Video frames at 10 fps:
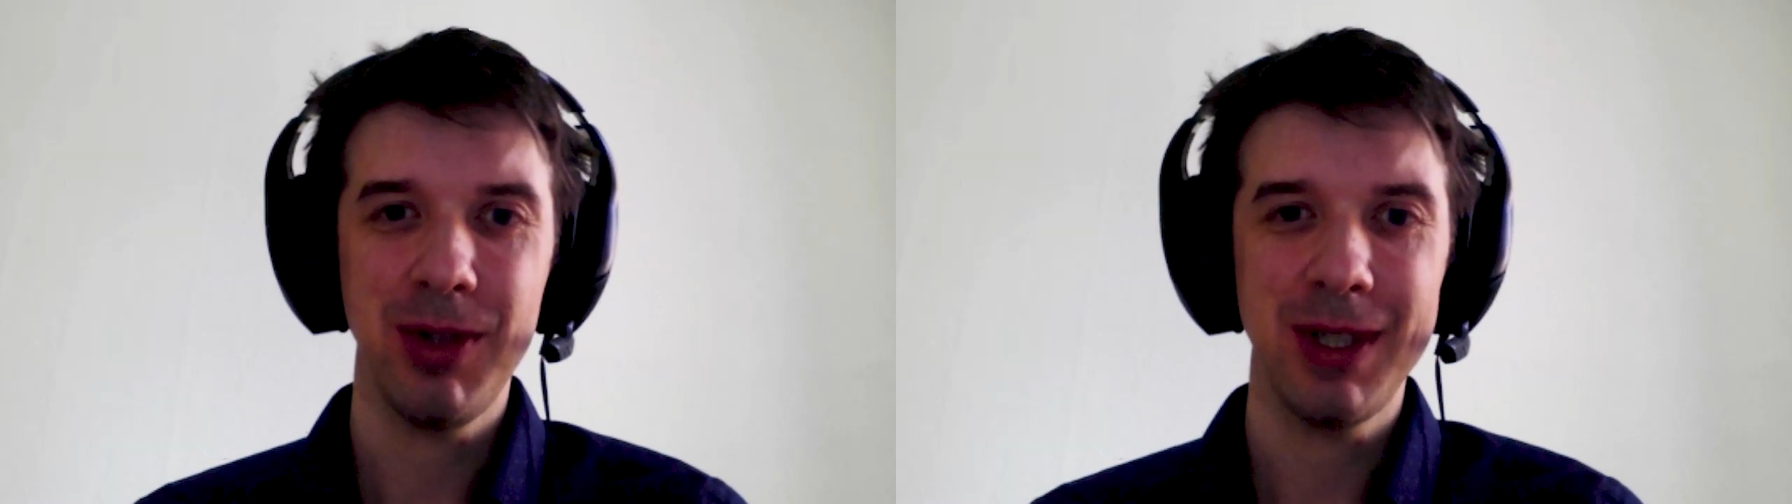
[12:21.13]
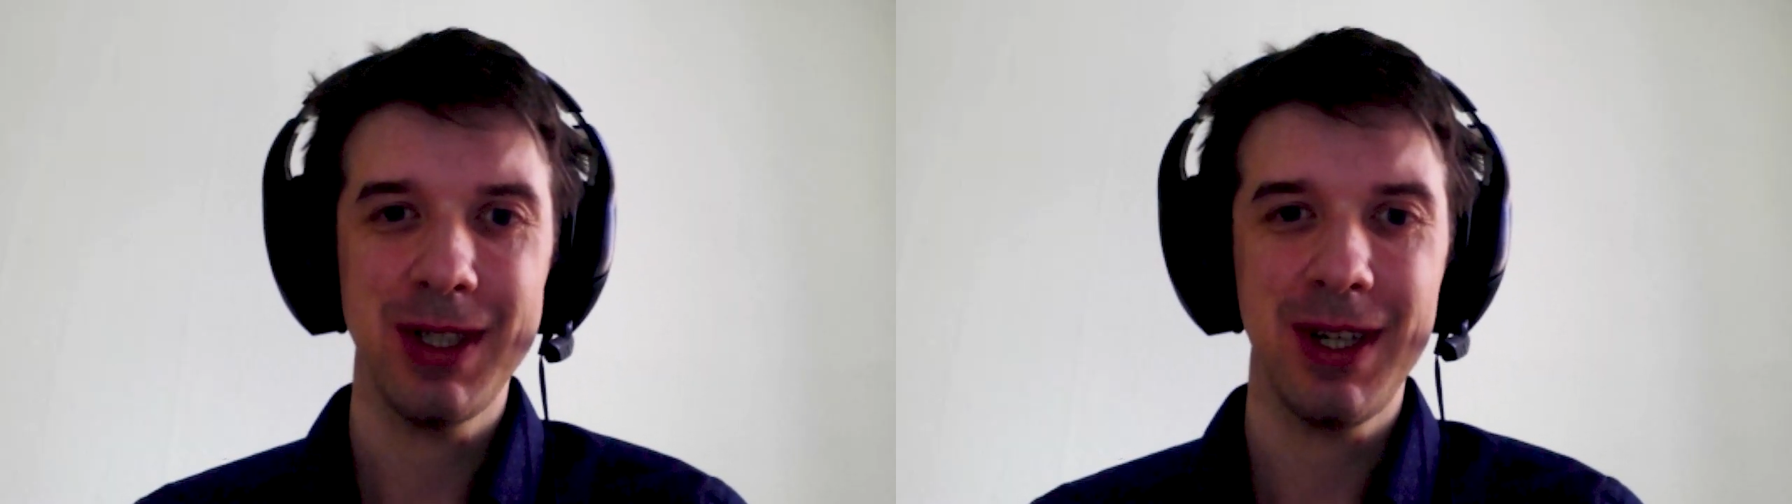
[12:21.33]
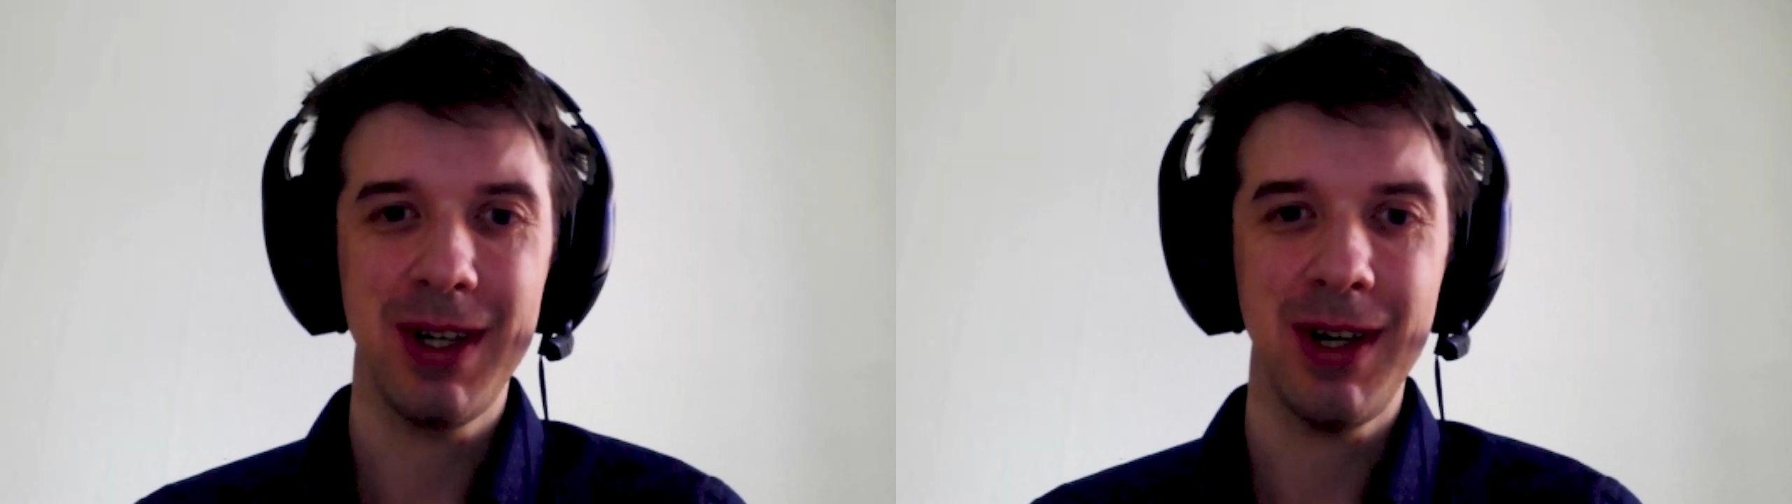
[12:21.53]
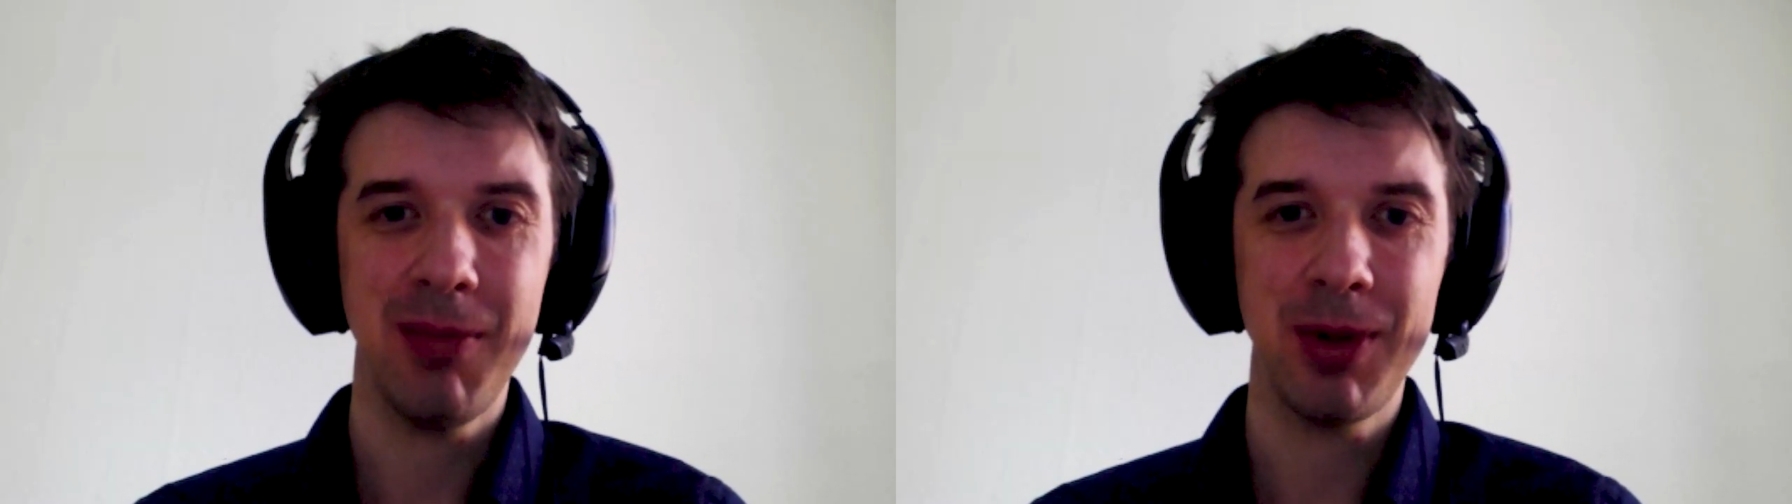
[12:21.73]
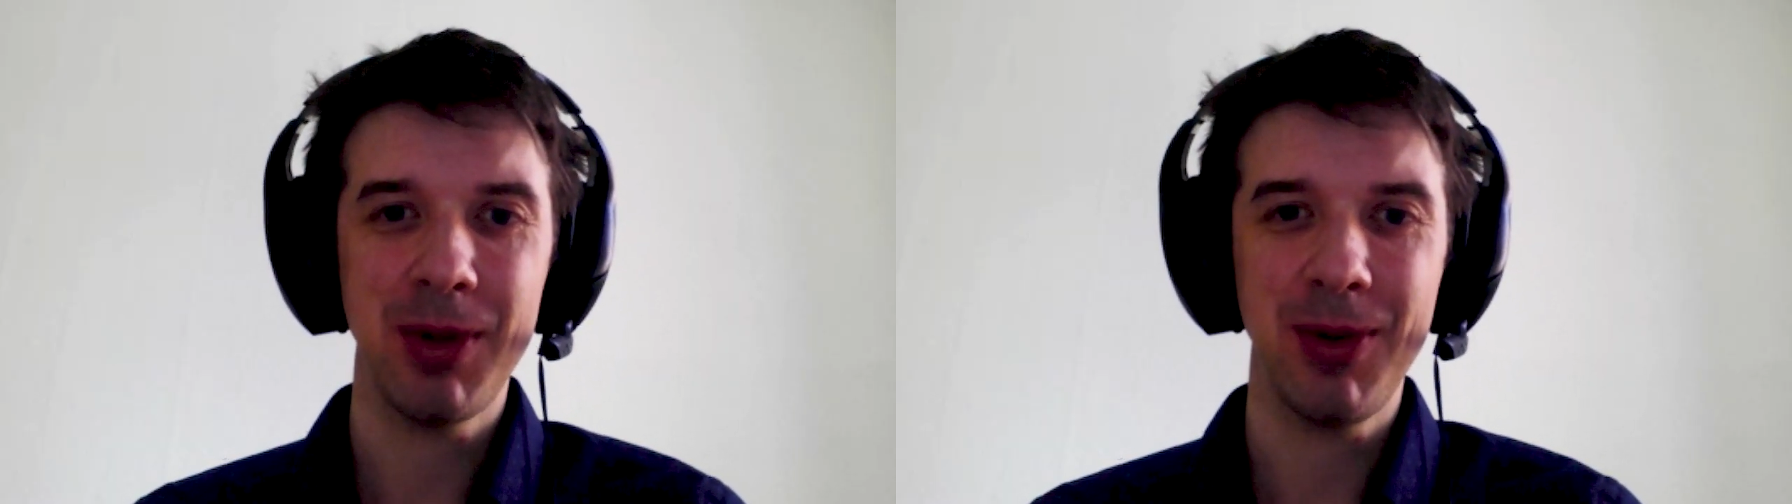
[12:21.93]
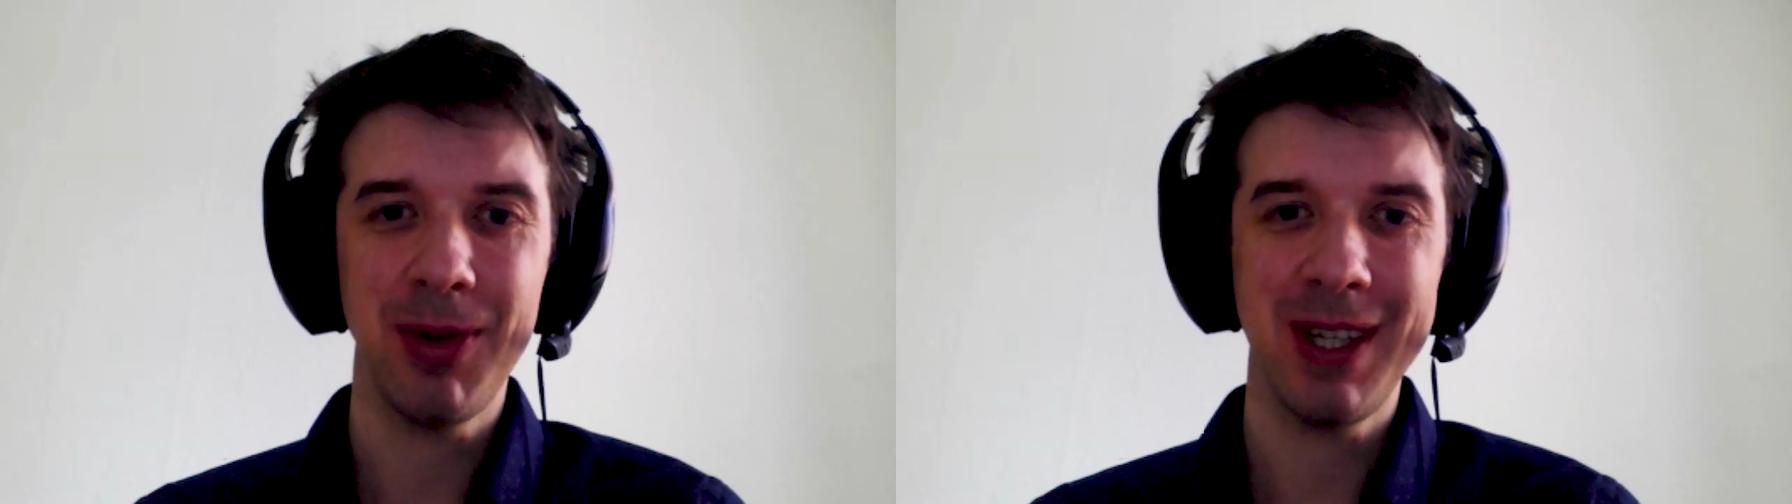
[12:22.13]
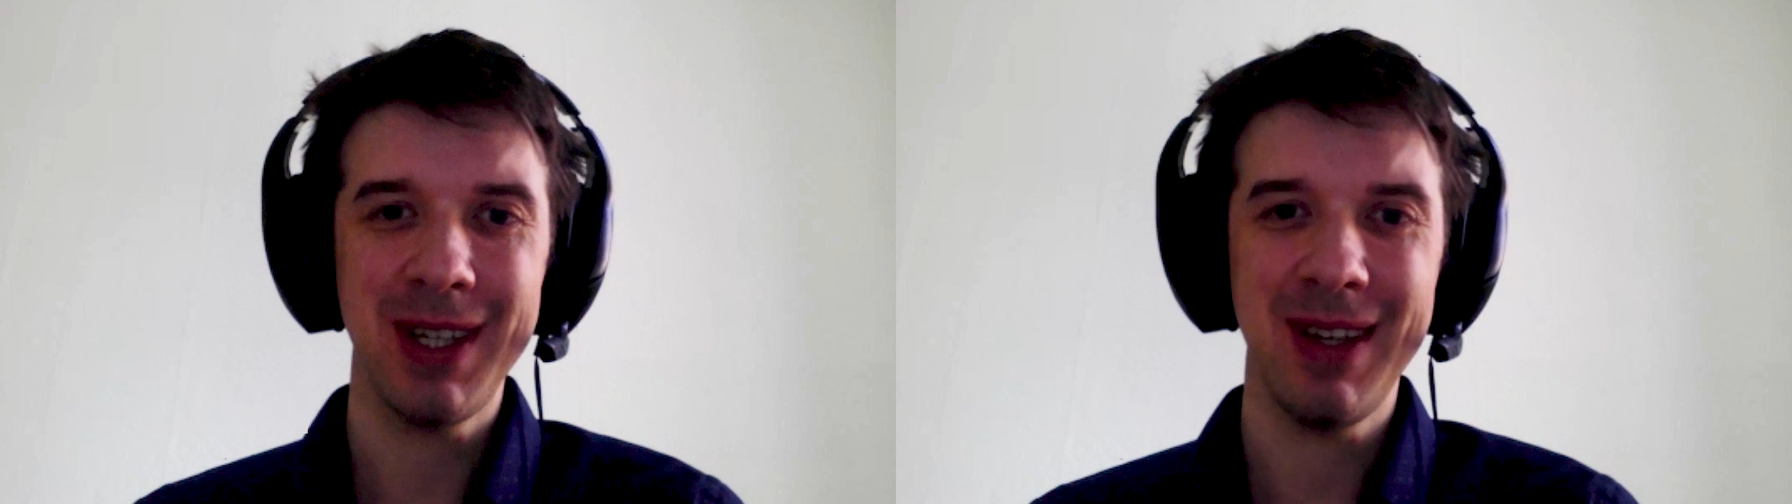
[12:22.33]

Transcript: this uh, opportunity.